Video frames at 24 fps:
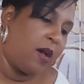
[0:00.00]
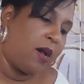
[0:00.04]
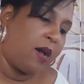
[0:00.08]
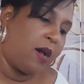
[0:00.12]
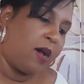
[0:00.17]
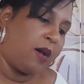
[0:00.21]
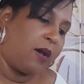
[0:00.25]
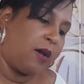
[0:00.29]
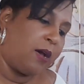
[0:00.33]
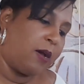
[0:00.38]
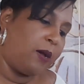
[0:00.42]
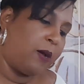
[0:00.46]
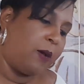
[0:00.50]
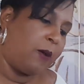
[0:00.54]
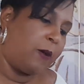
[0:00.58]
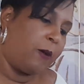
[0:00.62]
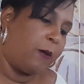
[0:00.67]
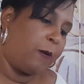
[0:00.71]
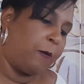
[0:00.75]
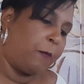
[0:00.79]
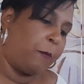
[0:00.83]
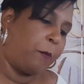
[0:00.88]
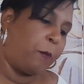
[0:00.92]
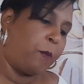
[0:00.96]

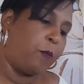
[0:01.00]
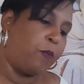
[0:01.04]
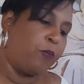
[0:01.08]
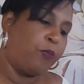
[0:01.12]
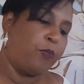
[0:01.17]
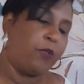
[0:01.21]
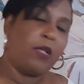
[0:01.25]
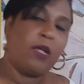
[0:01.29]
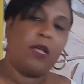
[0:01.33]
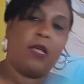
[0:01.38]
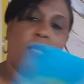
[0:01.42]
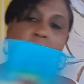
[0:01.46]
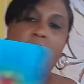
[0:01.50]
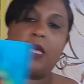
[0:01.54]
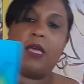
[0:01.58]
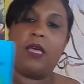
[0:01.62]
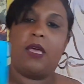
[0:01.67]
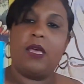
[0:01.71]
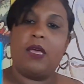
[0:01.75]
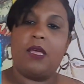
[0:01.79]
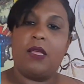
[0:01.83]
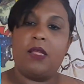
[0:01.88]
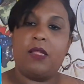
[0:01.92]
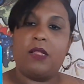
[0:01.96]

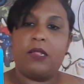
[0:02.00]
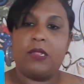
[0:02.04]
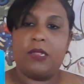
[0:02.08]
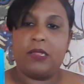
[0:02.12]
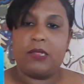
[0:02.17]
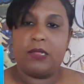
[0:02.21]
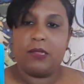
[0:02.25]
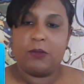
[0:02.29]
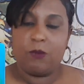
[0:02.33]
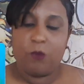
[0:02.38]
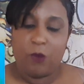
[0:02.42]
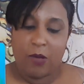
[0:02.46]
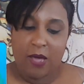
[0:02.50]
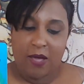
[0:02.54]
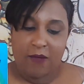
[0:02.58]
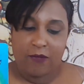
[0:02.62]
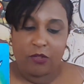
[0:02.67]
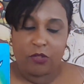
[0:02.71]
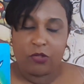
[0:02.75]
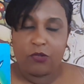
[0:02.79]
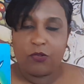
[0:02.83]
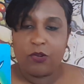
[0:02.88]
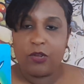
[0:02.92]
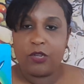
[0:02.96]
We have
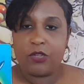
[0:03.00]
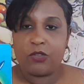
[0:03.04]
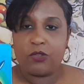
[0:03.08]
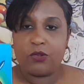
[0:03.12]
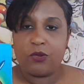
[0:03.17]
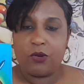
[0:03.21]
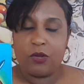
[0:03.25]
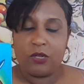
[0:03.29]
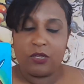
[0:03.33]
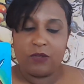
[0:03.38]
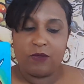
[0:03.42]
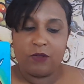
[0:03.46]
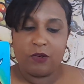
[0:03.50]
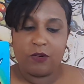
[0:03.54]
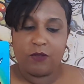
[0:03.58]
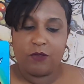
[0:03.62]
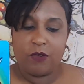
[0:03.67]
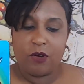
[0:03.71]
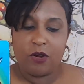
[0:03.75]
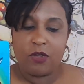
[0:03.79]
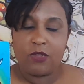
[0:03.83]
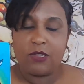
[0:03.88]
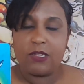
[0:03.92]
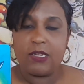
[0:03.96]
the Three of Swords in
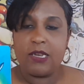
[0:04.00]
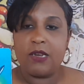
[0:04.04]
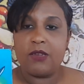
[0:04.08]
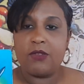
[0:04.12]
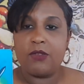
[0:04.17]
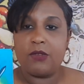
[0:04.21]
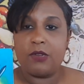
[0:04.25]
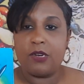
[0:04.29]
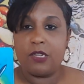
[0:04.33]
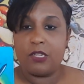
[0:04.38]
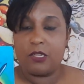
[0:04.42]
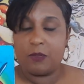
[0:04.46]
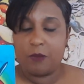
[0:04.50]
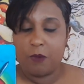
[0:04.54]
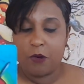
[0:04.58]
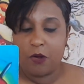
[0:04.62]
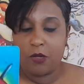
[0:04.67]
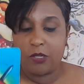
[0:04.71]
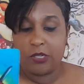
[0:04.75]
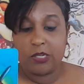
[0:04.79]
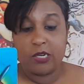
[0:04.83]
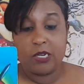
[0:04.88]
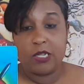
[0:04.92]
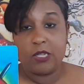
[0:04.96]
reverse here. So this
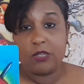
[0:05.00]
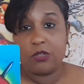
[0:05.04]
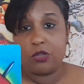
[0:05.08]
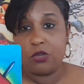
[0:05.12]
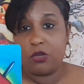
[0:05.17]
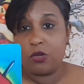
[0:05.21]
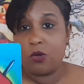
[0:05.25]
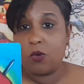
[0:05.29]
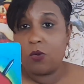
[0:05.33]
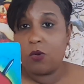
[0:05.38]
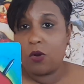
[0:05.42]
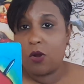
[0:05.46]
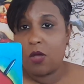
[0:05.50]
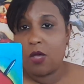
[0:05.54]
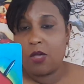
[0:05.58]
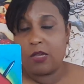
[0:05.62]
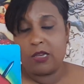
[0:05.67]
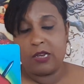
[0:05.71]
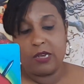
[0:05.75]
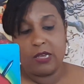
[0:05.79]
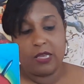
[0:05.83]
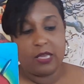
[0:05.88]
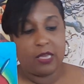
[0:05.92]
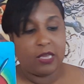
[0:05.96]
person is no
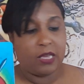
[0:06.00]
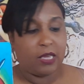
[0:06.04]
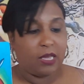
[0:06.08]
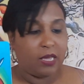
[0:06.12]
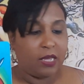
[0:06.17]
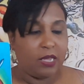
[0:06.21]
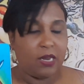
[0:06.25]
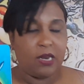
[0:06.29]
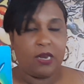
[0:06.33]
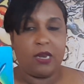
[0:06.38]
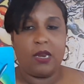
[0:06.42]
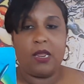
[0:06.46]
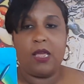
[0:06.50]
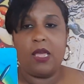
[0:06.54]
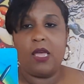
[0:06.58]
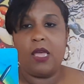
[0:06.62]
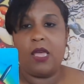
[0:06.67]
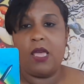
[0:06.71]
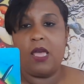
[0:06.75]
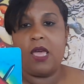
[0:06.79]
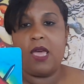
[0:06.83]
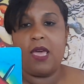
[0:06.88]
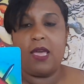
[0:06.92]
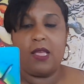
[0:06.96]
longer in
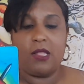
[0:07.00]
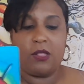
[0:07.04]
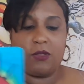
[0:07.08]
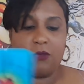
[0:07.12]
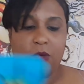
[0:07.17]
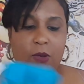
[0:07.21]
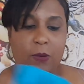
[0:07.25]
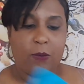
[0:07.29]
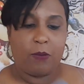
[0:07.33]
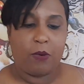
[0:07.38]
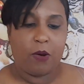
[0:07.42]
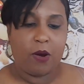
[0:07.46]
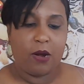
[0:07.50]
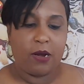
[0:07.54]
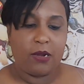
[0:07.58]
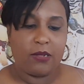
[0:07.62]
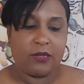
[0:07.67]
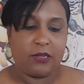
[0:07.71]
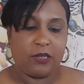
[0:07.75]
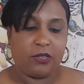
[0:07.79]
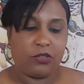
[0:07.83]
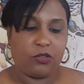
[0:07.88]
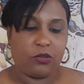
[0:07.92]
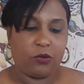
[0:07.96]
a three-party
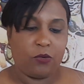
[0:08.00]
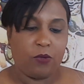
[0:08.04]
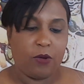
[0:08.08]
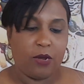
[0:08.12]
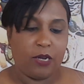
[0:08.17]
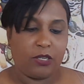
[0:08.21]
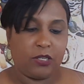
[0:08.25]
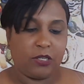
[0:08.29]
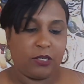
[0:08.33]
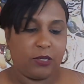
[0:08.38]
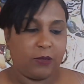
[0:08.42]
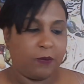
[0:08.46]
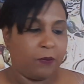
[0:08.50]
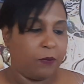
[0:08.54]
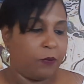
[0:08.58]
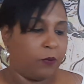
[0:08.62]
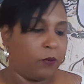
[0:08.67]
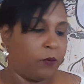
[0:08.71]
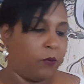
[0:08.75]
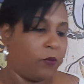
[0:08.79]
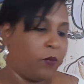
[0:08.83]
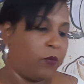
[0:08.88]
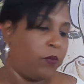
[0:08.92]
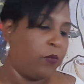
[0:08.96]
situation.
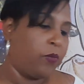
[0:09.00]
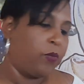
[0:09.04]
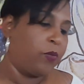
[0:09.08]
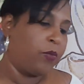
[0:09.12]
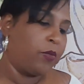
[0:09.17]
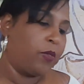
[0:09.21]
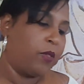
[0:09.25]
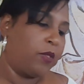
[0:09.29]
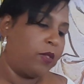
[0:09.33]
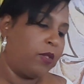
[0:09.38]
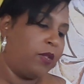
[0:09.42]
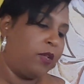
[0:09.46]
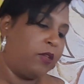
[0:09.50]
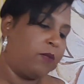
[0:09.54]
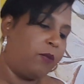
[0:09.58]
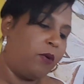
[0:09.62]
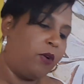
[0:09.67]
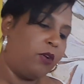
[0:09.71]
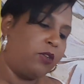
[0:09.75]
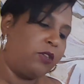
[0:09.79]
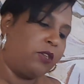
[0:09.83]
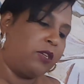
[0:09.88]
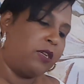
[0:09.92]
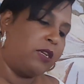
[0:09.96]
This
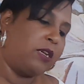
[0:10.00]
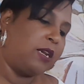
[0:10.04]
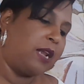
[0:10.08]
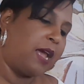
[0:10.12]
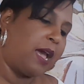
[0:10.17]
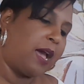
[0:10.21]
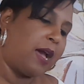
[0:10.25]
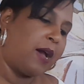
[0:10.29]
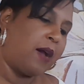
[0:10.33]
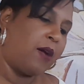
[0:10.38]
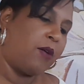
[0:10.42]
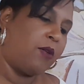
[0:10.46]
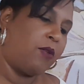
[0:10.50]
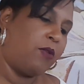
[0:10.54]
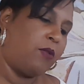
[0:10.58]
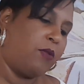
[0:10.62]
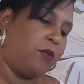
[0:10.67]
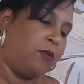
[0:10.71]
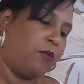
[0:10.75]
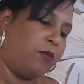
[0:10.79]
person now